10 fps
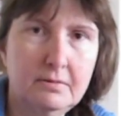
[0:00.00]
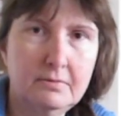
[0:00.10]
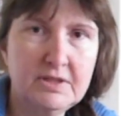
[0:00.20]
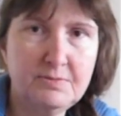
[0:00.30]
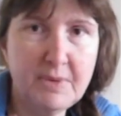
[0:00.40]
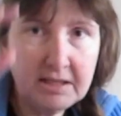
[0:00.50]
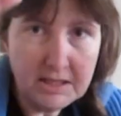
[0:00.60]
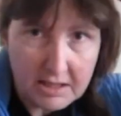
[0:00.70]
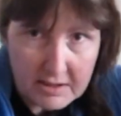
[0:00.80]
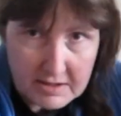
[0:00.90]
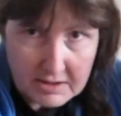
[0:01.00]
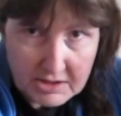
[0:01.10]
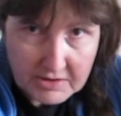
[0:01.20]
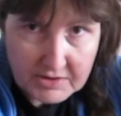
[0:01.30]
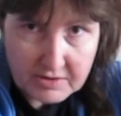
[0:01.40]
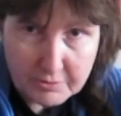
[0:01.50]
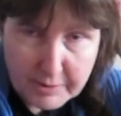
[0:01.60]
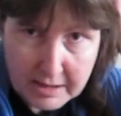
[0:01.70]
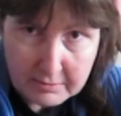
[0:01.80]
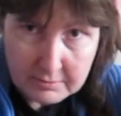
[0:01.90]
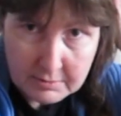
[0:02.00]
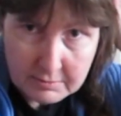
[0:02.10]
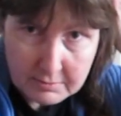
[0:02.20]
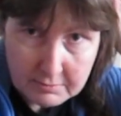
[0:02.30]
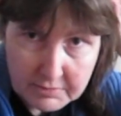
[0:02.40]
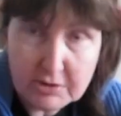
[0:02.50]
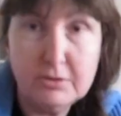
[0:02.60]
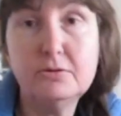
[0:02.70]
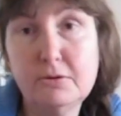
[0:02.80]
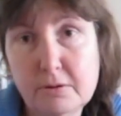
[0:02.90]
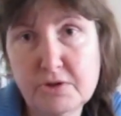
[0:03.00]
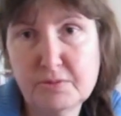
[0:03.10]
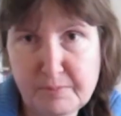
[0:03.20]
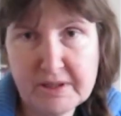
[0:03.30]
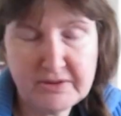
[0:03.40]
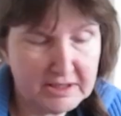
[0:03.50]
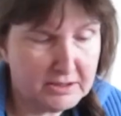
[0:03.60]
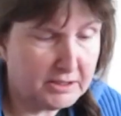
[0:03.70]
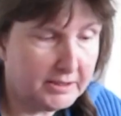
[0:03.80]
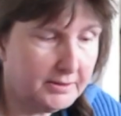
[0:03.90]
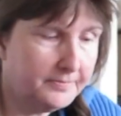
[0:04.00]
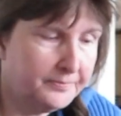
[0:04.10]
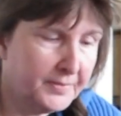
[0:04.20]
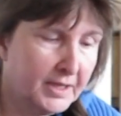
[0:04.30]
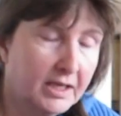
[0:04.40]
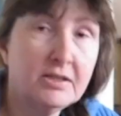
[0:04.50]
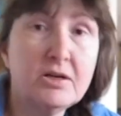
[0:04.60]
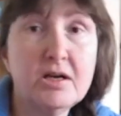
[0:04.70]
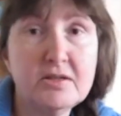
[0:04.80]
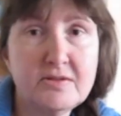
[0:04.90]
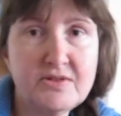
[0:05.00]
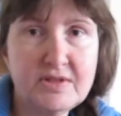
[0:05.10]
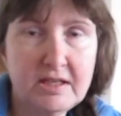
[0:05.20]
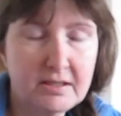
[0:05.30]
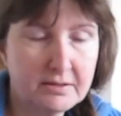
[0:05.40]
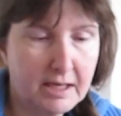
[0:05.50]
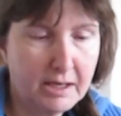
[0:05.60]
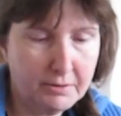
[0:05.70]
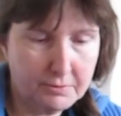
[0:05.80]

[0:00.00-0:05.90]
which mainly is just crown, but looks spectacular. And I asked the seller how